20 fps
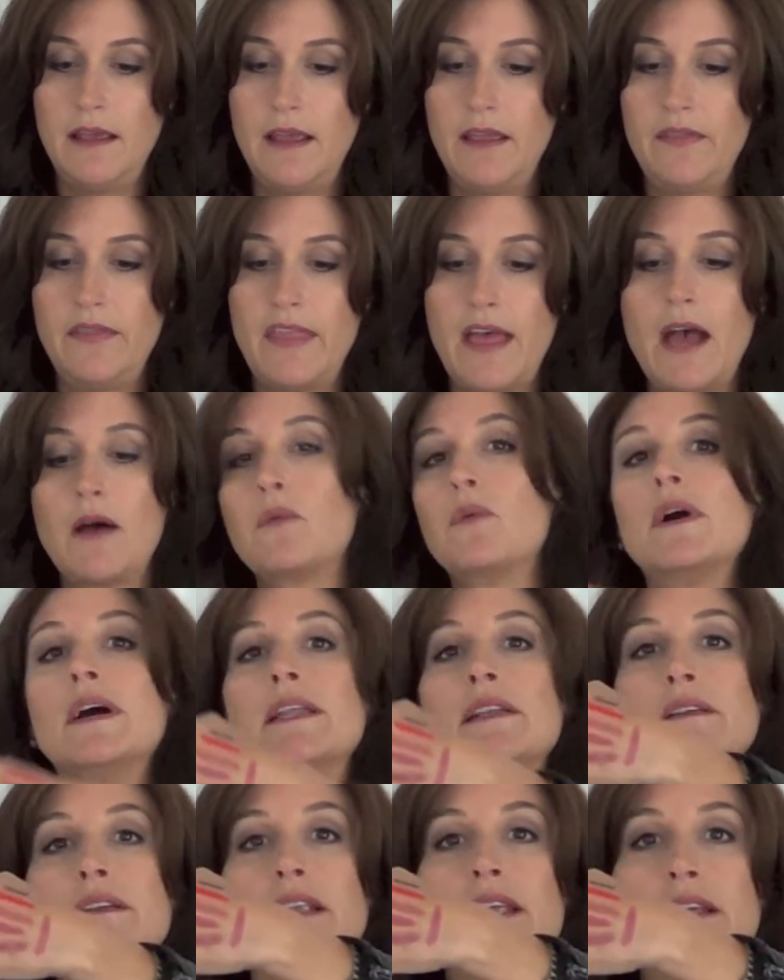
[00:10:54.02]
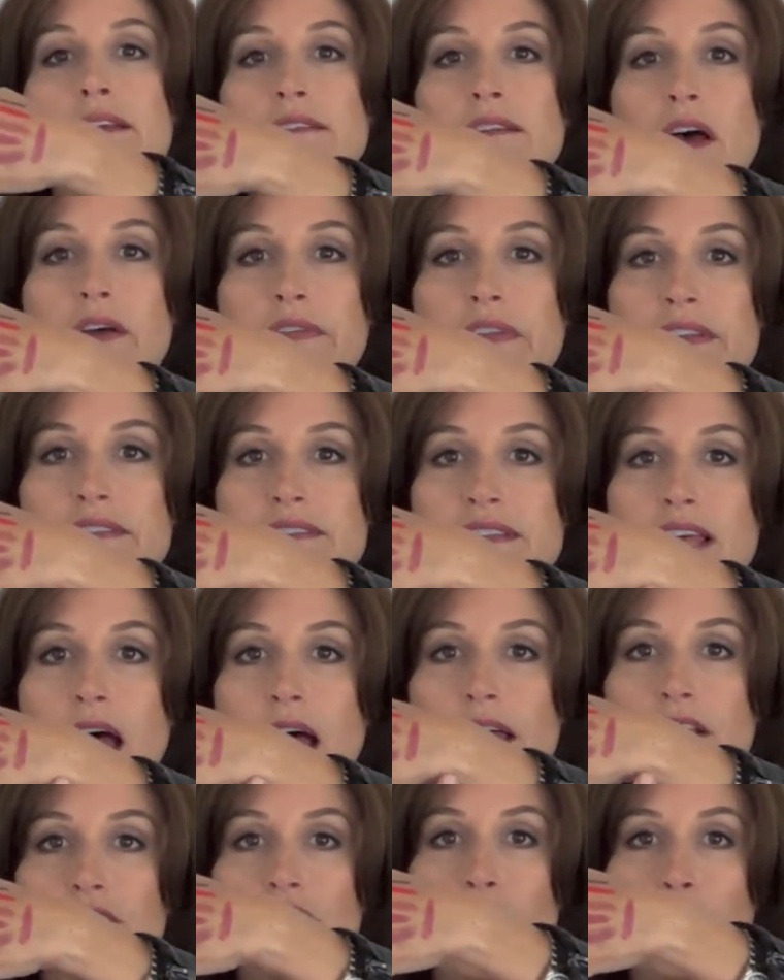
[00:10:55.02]
And that one is on the
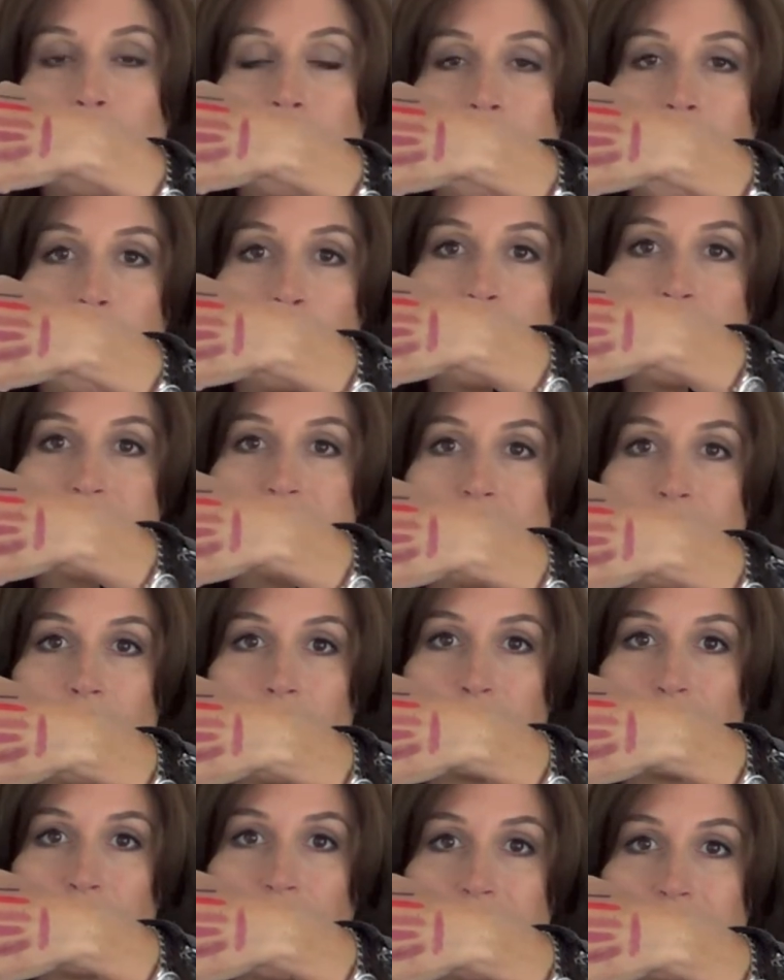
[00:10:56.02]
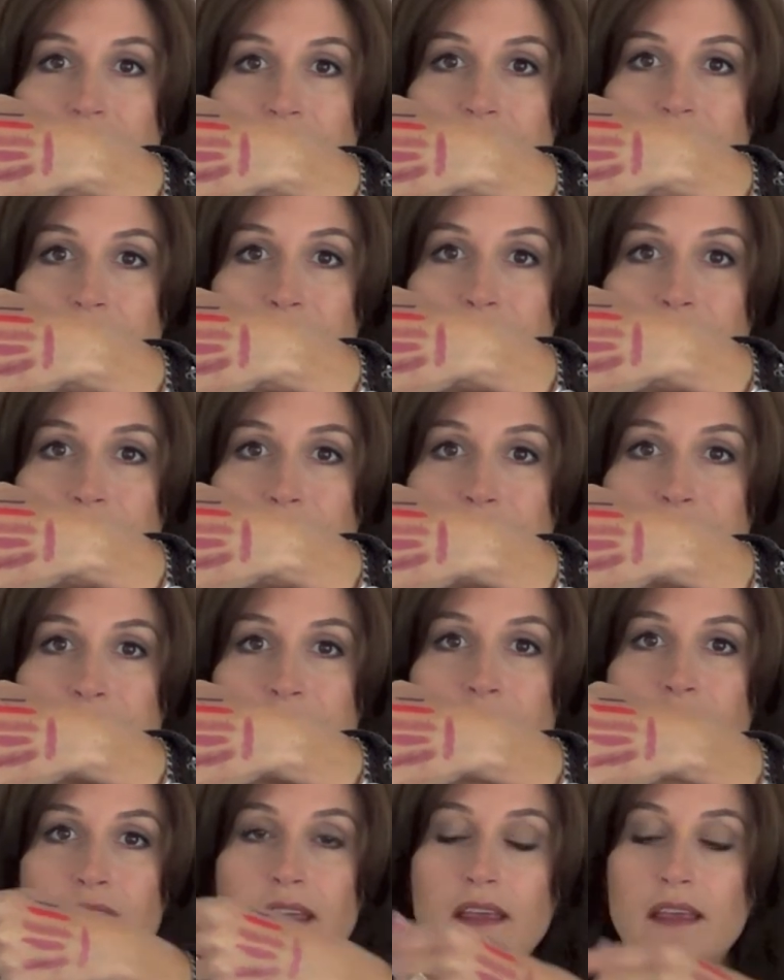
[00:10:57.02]
side going up and down right there.
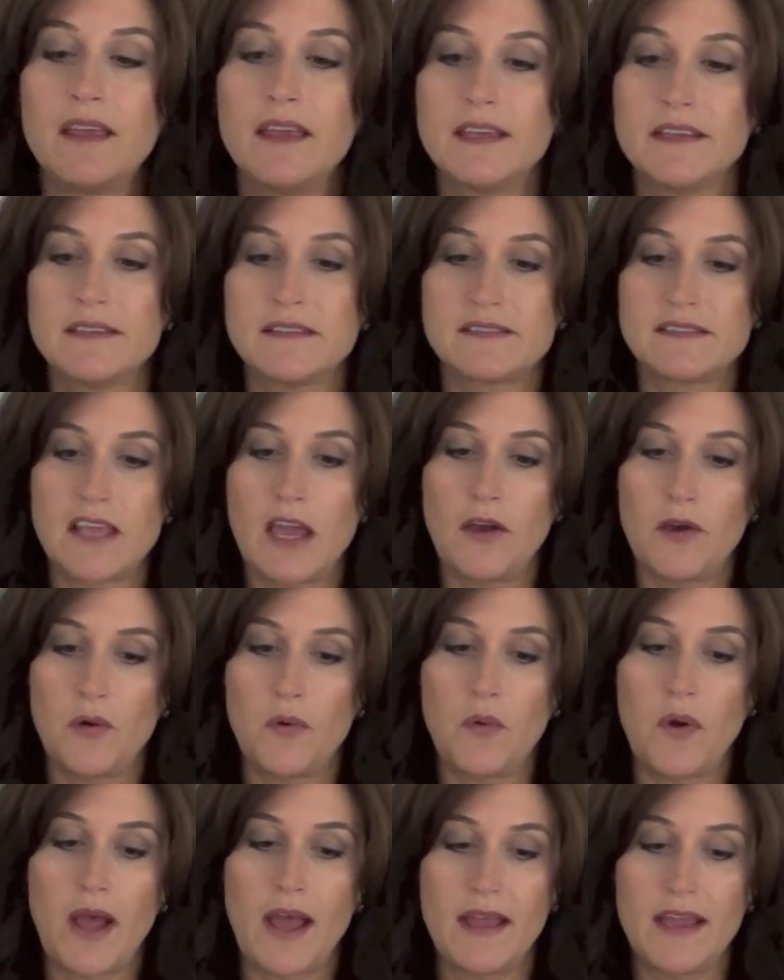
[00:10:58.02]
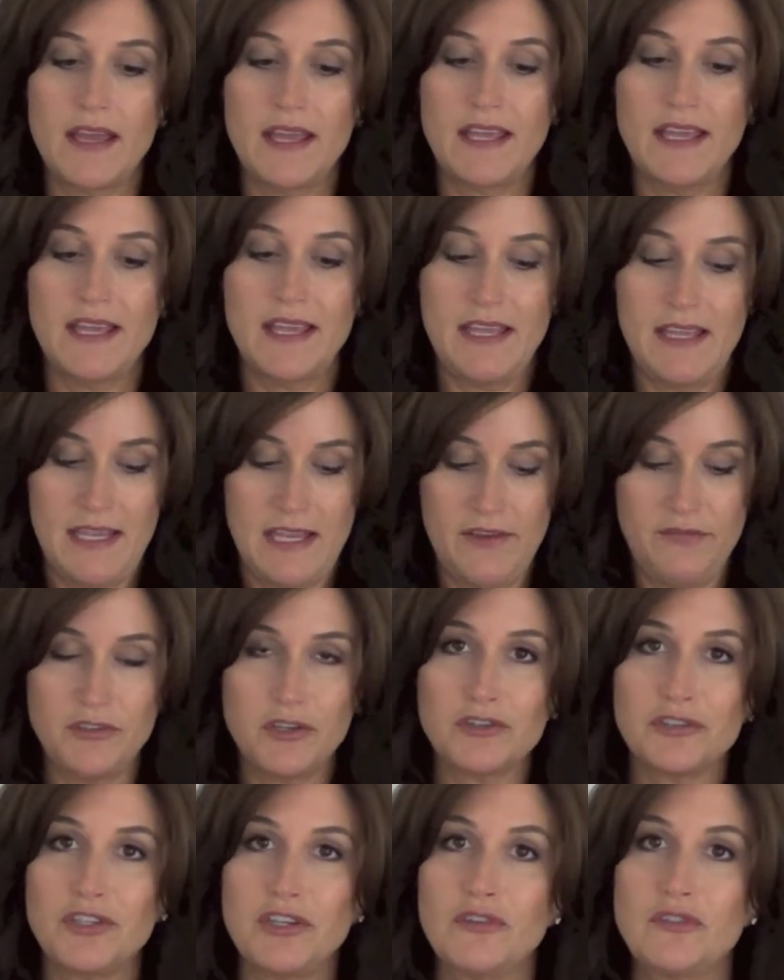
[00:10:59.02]
So if
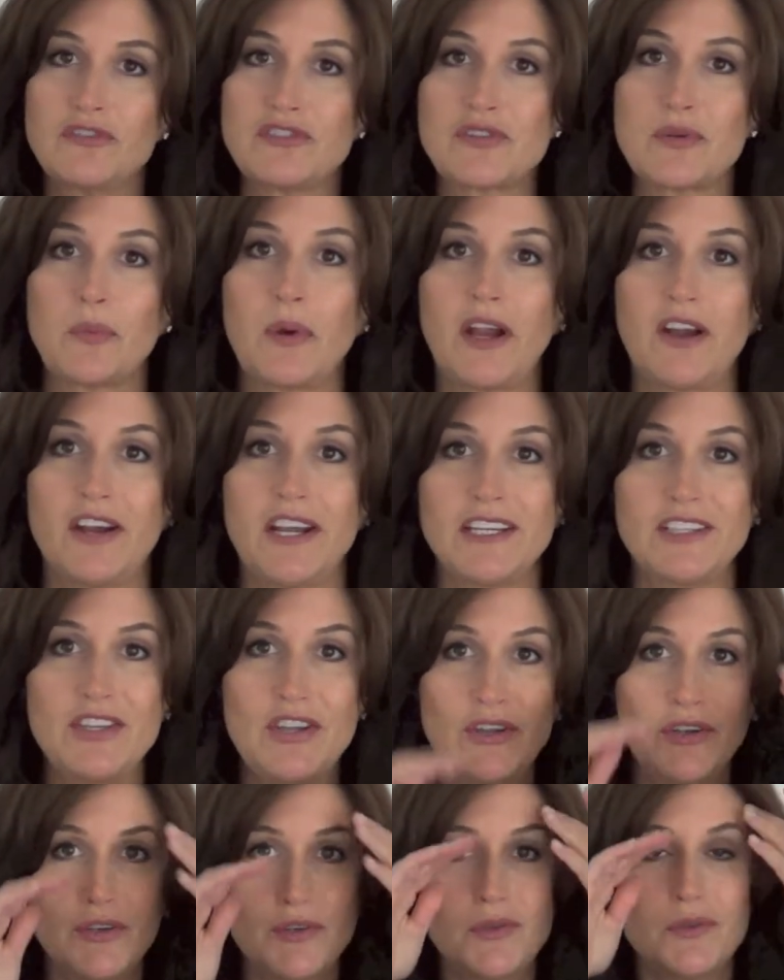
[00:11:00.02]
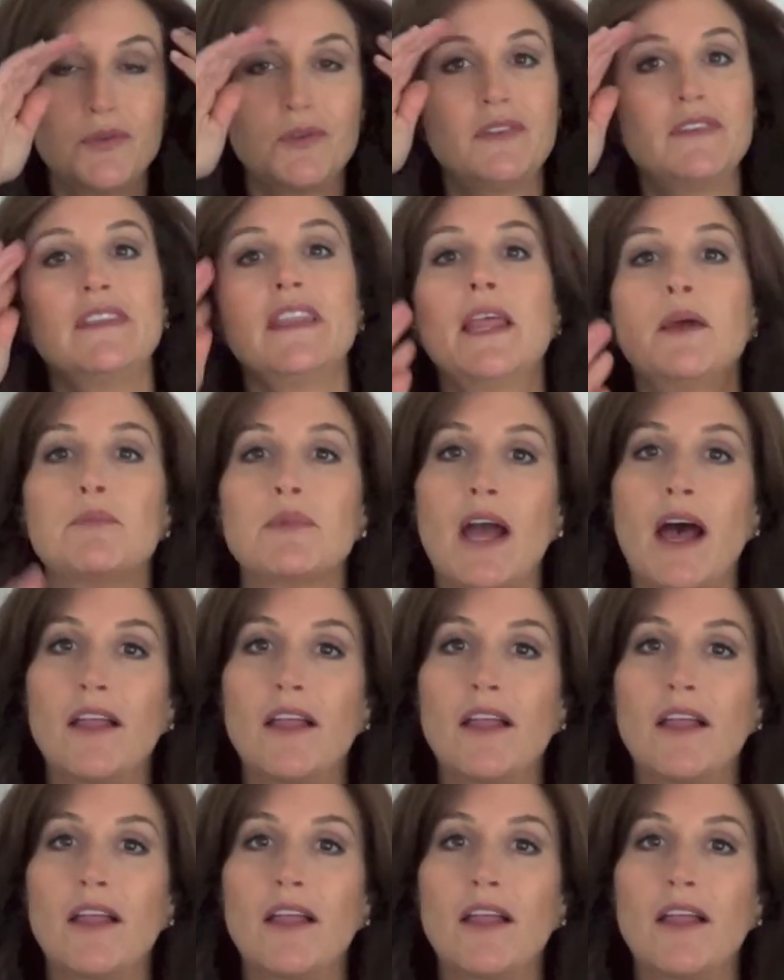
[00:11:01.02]
you're used to wearing nude lip